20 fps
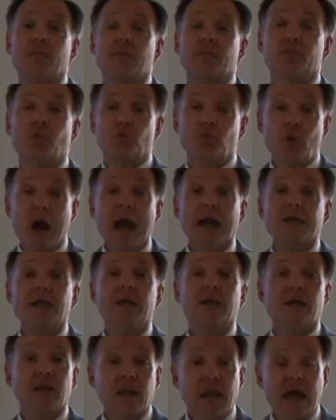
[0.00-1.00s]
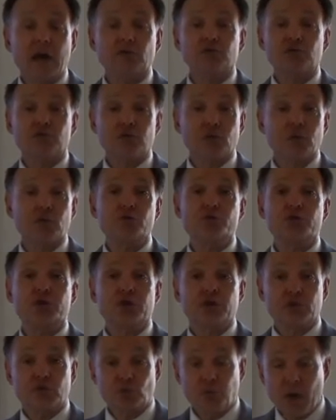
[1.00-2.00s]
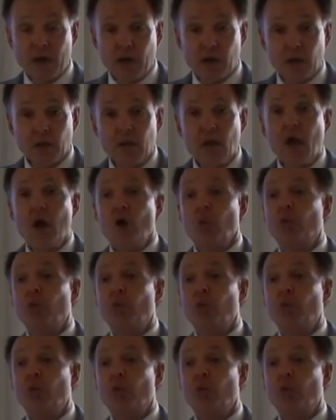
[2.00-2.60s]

Meraki cloud solution as well,